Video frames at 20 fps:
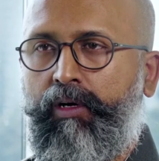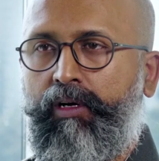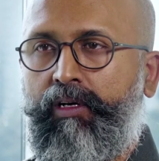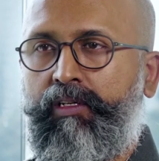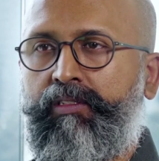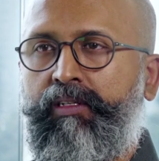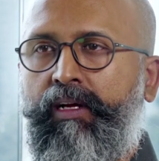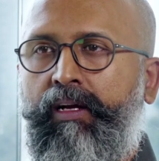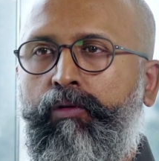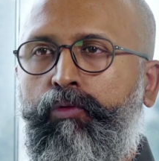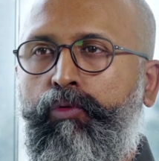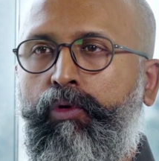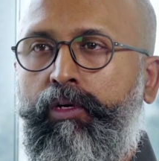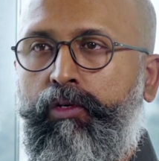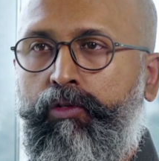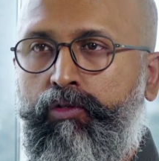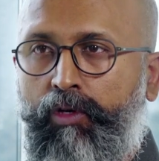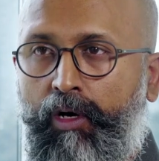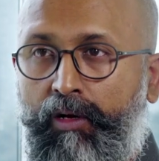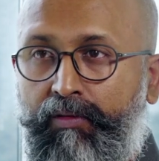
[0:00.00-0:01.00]
to understand who are
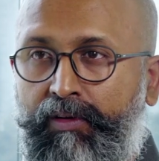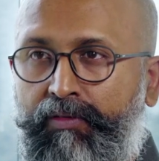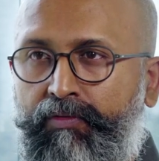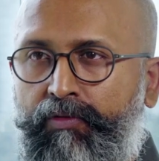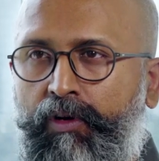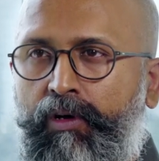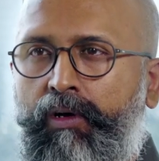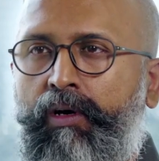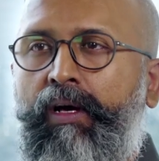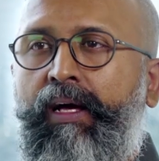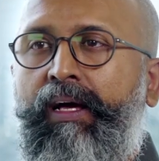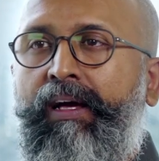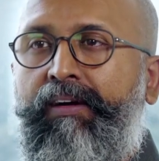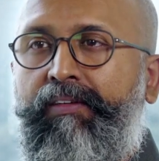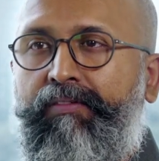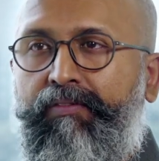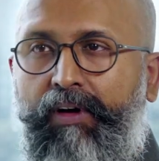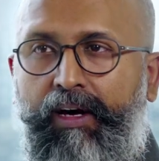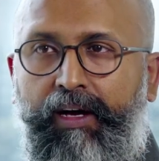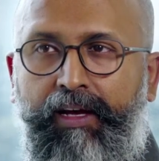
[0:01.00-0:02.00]
you solving for,
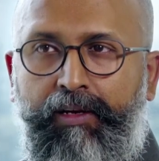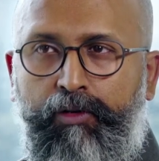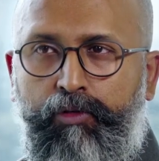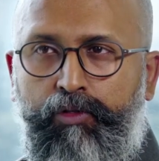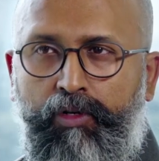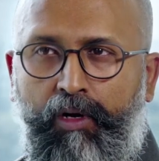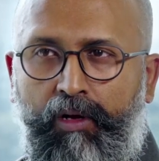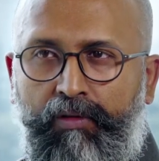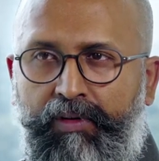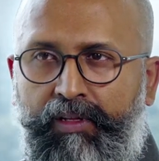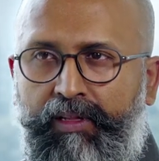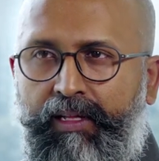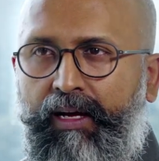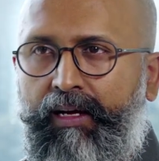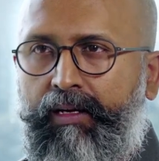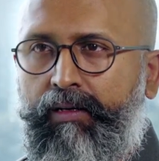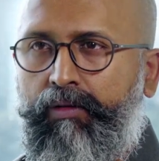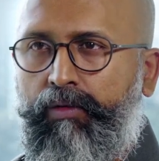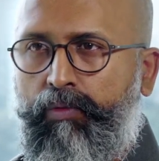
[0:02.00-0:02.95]
why are you solving that,